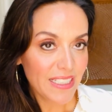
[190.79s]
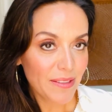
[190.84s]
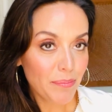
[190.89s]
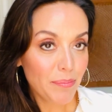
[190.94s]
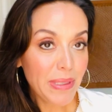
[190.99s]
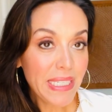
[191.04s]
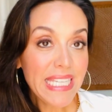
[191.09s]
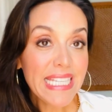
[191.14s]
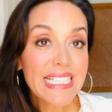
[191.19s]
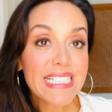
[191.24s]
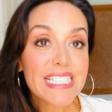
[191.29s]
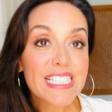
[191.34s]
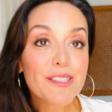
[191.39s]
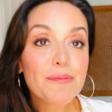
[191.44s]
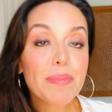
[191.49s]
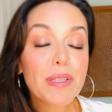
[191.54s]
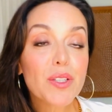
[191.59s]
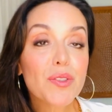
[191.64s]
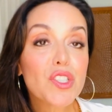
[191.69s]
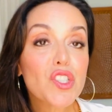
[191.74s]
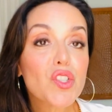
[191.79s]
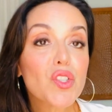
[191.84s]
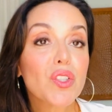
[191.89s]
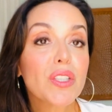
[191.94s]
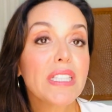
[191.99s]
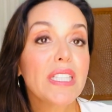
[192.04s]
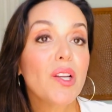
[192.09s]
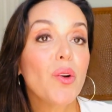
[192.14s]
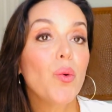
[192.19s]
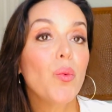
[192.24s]
Being
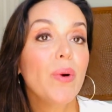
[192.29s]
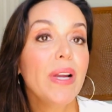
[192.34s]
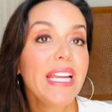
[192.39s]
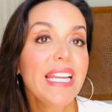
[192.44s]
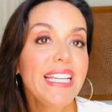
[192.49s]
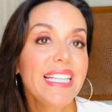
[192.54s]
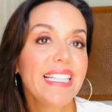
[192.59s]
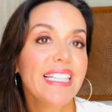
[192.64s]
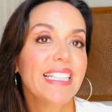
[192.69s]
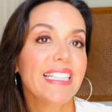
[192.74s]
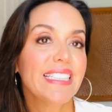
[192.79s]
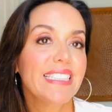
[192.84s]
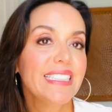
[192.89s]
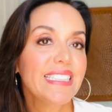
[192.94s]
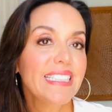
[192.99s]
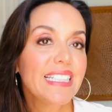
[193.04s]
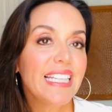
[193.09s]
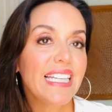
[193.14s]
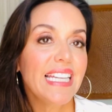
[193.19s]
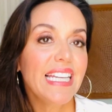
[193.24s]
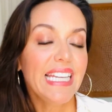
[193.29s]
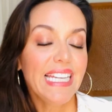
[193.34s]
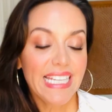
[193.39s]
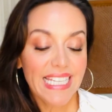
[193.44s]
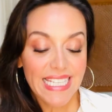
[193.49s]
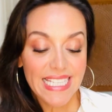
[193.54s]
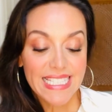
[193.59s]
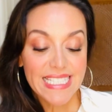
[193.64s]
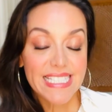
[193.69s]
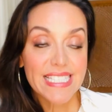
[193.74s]
spiritually awakened,
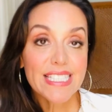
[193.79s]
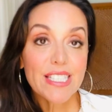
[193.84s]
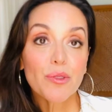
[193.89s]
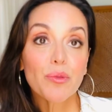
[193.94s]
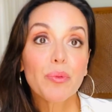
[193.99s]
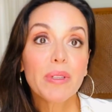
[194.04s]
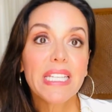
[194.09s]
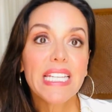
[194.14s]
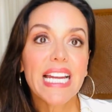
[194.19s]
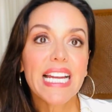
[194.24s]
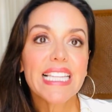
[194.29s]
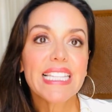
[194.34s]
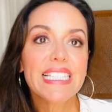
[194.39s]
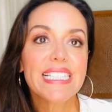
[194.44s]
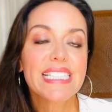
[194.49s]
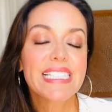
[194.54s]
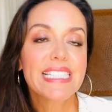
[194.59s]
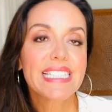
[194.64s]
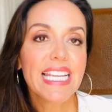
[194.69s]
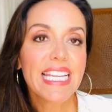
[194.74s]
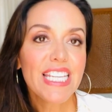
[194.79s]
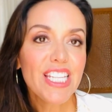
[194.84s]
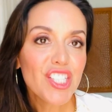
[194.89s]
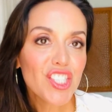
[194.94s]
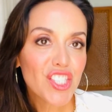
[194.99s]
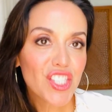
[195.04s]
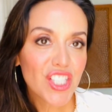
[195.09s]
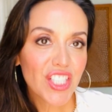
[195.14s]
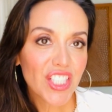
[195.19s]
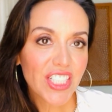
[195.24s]
it's the
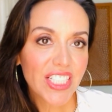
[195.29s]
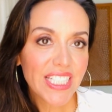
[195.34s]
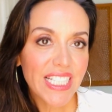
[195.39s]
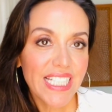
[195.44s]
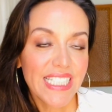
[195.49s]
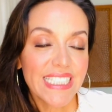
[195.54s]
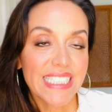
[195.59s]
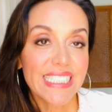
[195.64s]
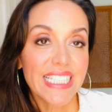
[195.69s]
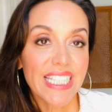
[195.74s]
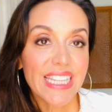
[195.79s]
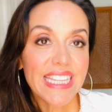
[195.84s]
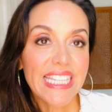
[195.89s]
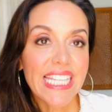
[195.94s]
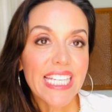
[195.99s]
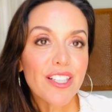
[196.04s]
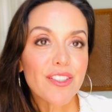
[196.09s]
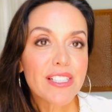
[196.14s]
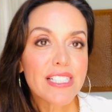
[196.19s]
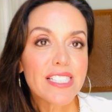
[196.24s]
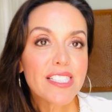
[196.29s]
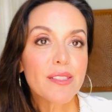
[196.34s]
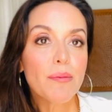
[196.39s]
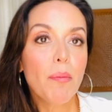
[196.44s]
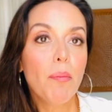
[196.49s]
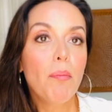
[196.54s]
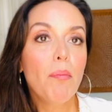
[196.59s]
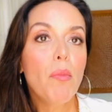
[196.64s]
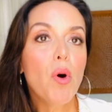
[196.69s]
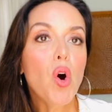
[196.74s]
realization that there is
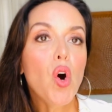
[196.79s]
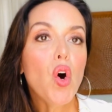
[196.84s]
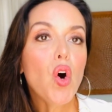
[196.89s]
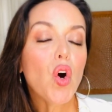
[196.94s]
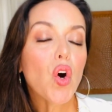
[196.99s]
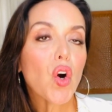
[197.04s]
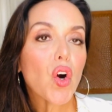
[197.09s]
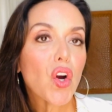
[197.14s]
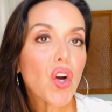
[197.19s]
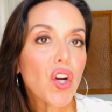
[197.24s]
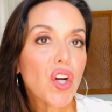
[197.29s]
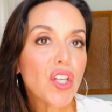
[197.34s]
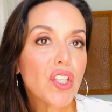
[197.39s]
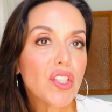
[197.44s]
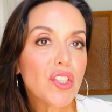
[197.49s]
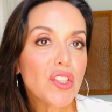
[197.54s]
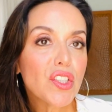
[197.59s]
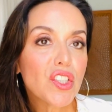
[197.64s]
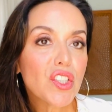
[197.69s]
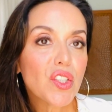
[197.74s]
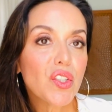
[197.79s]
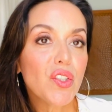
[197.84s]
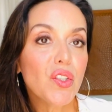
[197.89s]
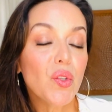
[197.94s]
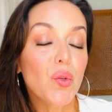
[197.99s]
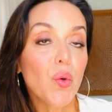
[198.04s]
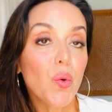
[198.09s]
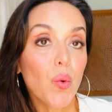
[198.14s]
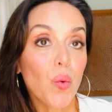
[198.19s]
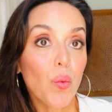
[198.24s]
more
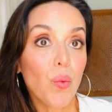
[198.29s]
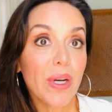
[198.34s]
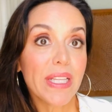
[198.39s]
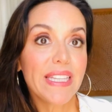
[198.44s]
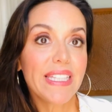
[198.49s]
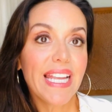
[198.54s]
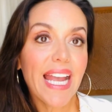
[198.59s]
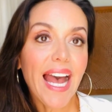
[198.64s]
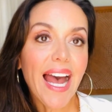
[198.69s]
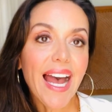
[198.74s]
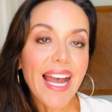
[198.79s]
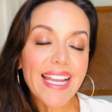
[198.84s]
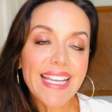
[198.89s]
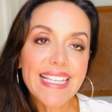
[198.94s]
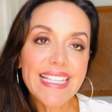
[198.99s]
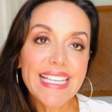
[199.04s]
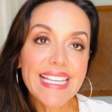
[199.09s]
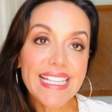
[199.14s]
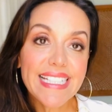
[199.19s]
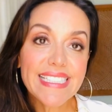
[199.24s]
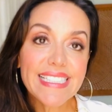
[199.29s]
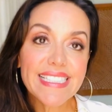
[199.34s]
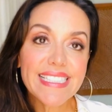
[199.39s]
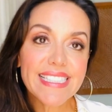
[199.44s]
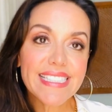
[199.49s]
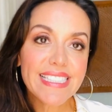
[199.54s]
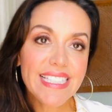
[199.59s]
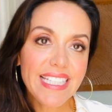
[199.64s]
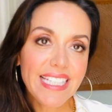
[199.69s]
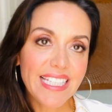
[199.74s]
to what the eye can
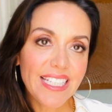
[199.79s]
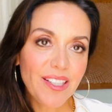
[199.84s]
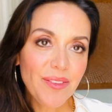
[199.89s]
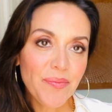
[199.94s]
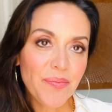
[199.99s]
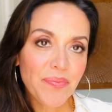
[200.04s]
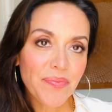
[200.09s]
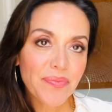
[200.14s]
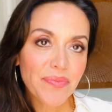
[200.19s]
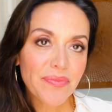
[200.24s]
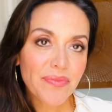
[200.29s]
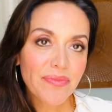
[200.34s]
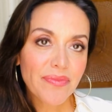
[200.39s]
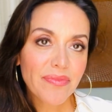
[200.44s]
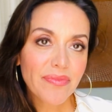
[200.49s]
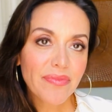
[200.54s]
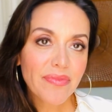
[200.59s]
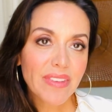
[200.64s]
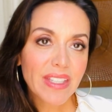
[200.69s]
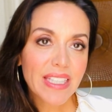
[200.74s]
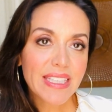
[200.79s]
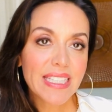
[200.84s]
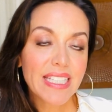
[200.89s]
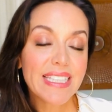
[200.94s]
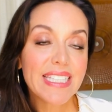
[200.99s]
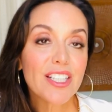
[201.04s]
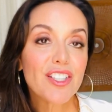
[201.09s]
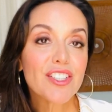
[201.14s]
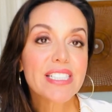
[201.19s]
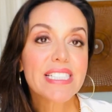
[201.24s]
see, that
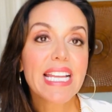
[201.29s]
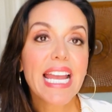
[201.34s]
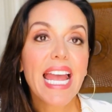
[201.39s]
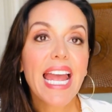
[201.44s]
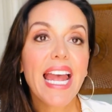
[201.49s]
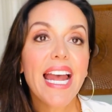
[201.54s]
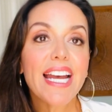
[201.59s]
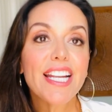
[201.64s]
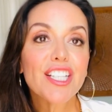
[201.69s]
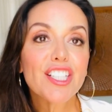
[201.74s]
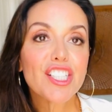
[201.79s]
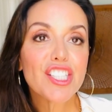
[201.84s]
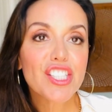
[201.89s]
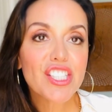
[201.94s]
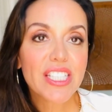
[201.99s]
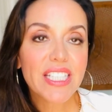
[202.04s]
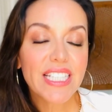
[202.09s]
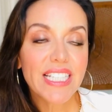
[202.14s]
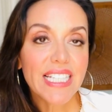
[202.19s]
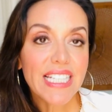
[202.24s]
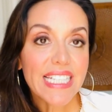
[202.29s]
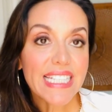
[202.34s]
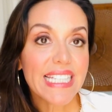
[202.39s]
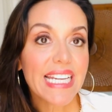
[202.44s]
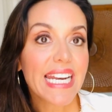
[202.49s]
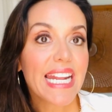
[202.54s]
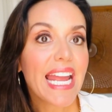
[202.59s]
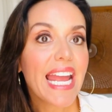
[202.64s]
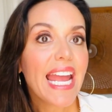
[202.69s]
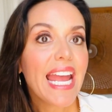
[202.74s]
there is energy.
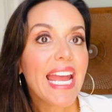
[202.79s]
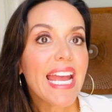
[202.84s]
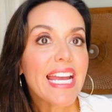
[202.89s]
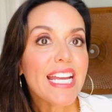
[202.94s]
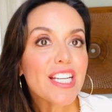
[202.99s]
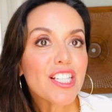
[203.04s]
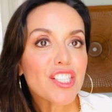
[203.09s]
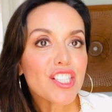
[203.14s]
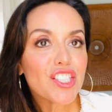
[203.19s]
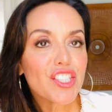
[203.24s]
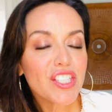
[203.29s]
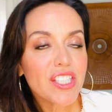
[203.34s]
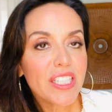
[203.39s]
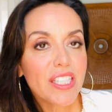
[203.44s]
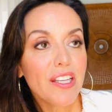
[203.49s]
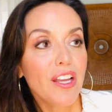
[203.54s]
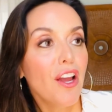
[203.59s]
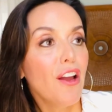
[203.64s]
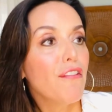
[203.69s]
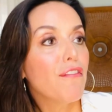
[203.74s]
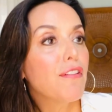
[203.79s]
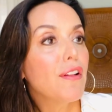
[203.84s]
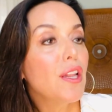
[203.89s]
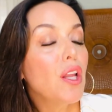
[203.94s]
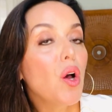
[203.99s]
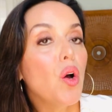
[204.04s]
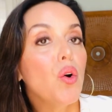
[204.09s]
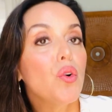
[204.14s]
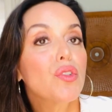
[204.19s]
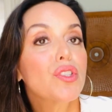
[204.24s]
That energy
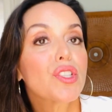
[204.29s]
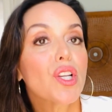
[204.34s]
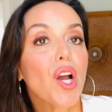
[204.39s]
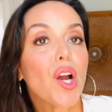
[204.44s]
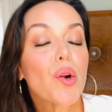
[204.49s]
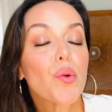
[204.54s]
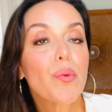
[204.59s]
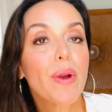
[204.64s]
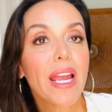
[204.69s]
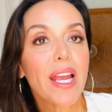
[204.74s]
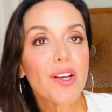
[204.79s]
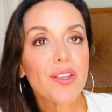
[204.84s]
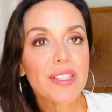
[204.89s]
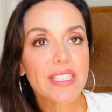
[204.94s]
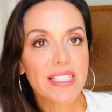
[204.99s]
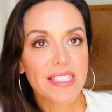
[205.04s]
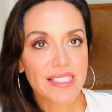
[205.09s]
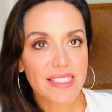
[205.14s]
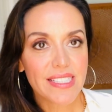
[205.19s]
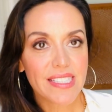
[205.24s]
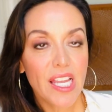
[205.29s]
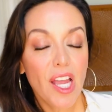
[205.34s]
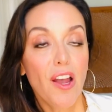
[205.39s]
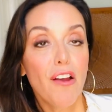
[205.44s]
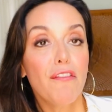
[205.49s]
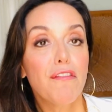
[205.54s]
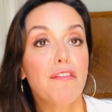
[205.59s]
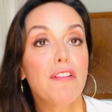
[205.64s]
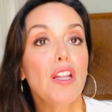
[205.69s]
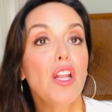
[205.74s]
flows around us,
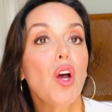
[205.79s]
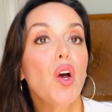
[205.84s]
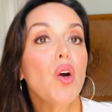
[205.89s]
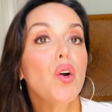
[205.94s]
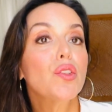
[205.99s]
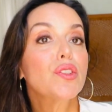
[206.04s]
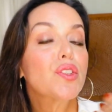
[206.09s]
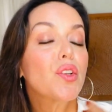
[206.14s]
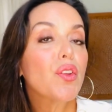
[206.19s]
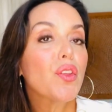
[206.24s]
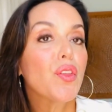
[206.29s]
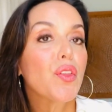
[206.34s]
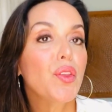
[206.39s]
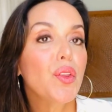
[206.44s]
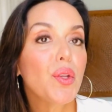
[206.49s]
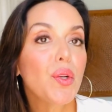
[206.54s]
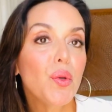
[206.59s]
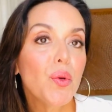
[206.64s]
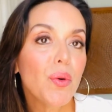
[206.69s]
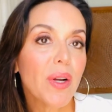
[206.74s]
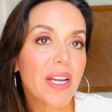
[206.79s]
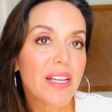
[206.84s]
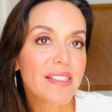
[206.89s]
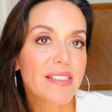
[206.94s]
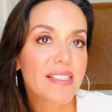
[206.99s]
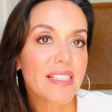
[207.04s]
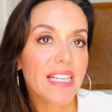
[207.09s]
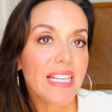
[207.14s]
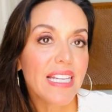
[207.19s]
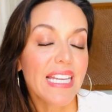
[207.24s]
flows through us,
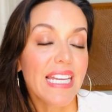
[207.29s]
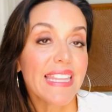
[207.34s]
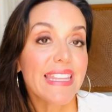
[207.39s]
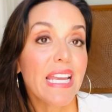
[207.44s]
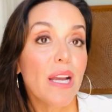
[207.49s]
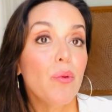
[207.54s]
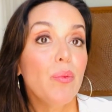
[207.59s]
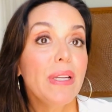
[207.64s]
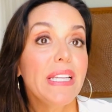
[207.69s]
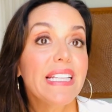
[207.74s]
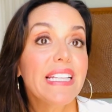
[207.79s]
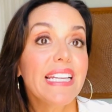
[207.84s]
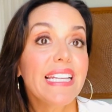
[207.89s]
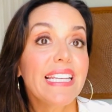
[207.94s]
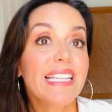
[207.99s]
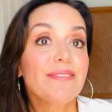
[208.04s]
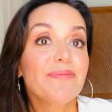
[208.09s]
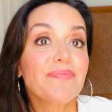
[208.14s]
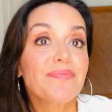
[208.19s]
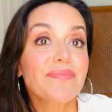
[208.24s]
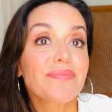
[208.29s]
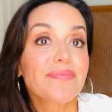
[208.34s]
that we can